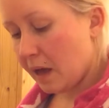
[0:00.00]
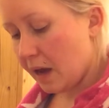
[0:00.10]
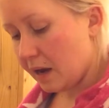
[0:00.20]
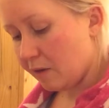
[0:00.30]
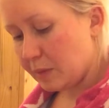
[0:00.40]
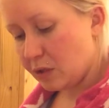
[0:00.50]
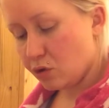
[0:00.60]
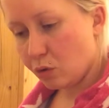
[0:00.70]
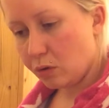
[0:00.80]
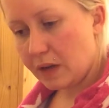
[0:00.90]
and I've been
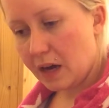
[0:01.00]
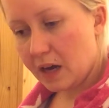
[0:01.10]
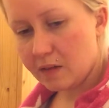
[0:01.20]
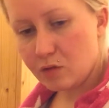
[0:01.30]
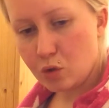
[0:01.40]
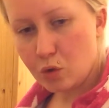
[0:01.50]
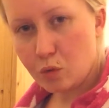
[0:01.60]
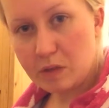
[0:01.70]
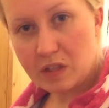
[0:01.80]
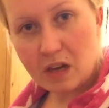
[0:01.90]
told that I have to do
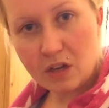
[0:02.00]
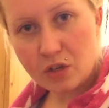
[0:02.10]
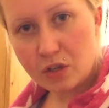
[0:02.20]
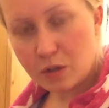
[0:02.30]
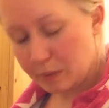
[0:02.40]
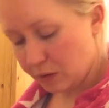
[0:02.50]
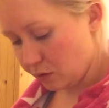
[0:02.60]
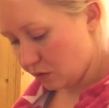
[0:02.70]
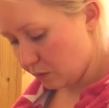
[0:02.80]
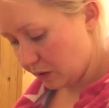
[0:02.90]
massages
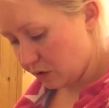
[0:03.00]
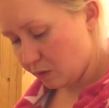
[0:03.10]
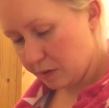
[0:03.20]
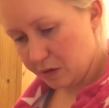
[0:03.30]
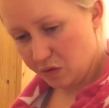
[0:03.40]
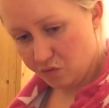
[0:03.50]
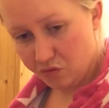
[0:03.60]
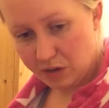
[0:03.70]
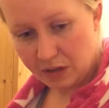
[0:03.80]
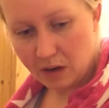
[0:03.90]
because my stomach is
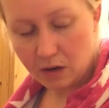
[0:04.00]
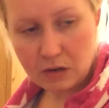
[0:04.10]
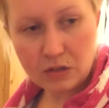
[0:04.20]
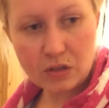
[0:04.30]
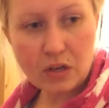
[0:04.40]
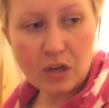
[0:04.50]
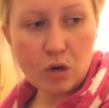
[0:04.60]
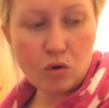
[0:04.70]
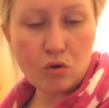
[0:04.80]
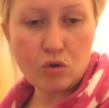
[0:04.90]
really hard.
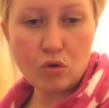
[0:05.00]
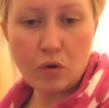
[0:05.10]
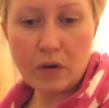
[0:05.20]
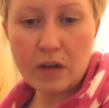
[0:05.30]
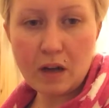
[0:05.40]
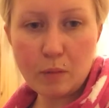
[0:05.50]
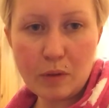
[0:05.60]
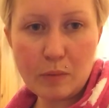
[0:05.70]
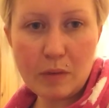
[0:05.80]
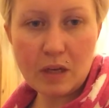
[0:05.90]
So it
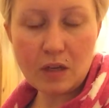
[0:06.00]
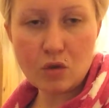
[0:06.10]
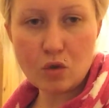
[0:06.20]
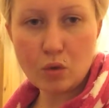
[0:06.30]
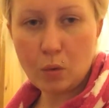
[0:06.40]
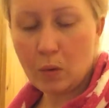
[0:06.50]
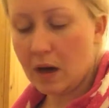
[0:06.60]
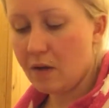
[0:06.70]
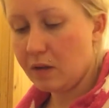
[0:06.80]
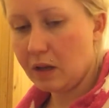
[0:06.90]
helping me to
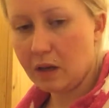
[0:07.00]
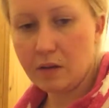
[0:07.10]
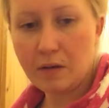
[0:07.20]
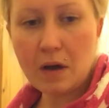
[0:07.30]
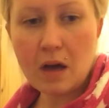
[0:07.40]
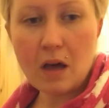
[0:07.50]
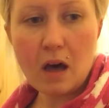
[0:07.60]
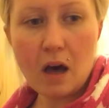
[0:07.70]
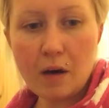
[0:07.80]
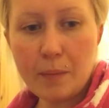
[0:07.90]
have like a
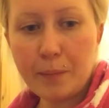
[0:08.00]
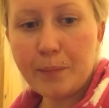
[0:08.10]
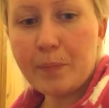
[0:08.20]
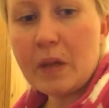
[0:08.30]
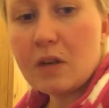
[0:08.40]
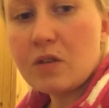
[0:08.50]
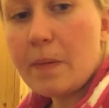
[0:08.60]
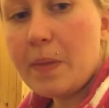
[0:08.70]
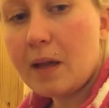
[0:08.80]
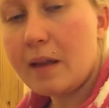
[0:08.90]

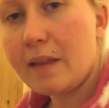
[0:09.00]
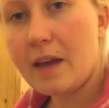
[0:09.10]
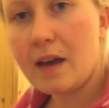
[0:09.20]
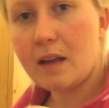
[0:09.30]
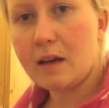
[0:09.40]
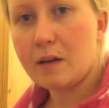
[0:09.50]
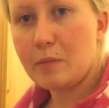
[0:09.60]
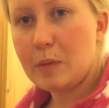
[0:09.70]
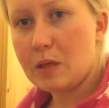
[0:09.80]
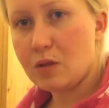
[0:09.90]
something like that, like a
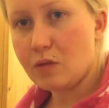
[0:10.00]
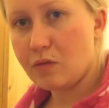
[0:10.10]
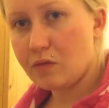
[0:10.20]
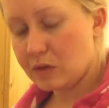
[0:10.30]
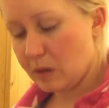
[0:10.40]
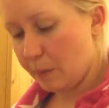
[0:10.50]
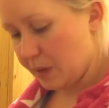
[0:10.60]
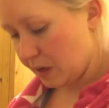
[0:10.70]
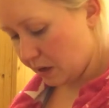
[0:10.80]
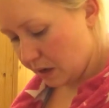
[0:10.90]
piece of
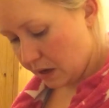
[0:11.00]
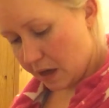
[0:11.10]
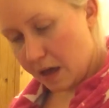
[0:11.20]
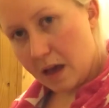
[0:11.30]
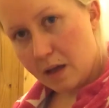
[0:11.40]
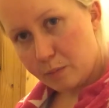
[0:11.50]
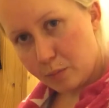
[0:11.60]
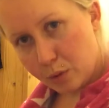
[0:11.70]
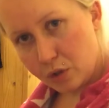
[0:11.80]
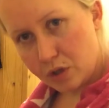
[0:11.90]
something, and
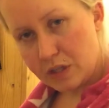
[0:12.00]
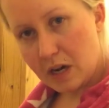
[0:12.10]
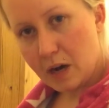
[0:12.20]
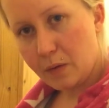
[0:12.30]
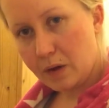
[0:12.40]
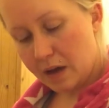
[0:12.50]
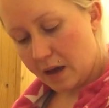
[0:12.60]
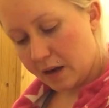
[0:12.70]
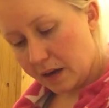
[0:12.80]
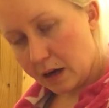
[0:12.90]
push it down
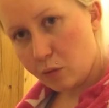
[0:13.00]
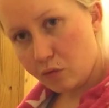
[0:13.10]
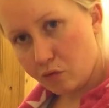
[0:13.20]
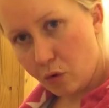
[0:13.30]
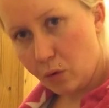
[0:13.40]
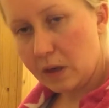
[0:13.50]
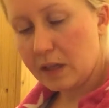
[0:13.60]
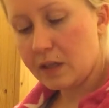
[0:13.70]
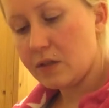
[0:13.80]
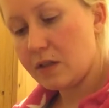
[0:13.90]
and kind of roll
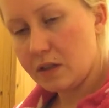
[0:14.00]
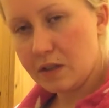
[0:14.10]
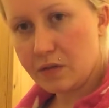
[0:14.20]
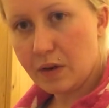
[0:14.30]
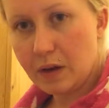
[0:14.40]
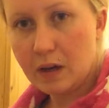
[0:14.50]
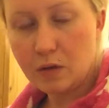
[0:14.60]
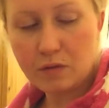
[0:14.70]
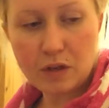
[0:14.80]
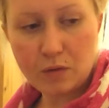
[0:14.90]
it in different kind
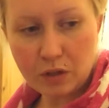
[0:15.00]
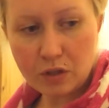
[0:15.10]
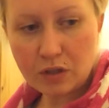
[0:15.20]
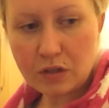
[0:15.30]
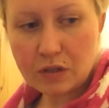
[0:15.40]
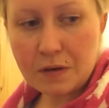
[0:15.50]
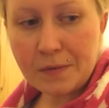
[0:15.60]
of directions,